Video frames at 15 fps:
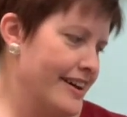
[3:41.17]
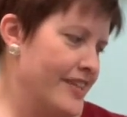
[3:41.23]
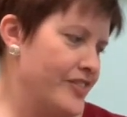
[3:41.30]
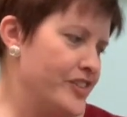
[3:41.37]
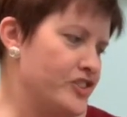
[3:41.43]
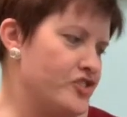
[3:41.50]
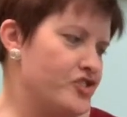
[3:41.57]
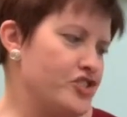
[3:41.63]

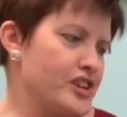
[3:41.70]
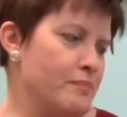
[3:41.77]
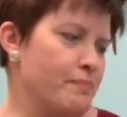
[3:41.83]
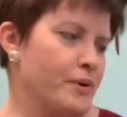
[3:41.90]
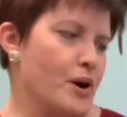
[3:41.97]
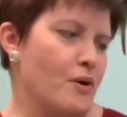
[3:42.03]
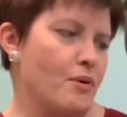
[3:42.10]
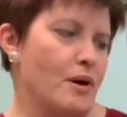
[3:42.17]
The sheep
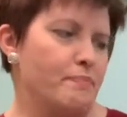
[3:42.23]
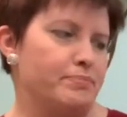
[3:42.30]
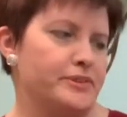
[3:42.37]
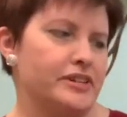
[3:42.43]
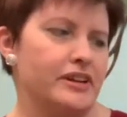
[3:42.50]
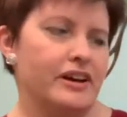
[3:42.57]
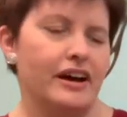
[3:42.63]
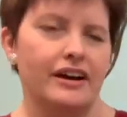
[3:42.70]
go up
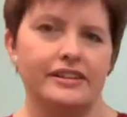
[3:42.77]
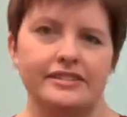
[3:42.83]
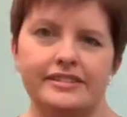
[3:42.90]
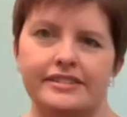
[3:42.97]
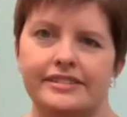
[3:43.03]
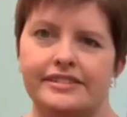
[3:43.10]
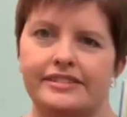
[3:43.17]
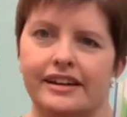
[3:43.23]
to
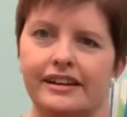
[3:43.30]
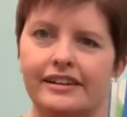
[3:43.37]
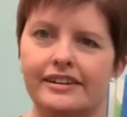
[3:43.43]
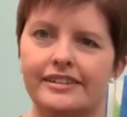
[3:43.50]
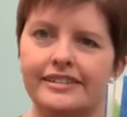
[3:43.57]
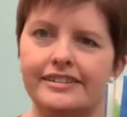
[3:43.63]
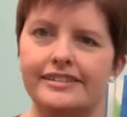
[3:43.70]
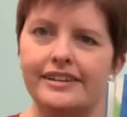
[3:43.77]

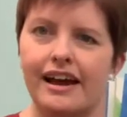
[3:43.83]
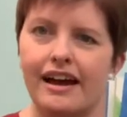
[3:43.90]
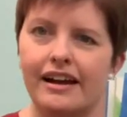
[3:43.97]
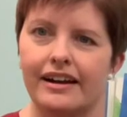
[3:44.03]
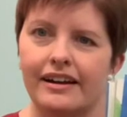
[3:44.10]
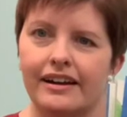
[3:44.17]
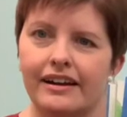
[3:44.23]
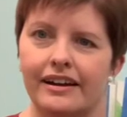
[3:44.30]
unstuck Duck.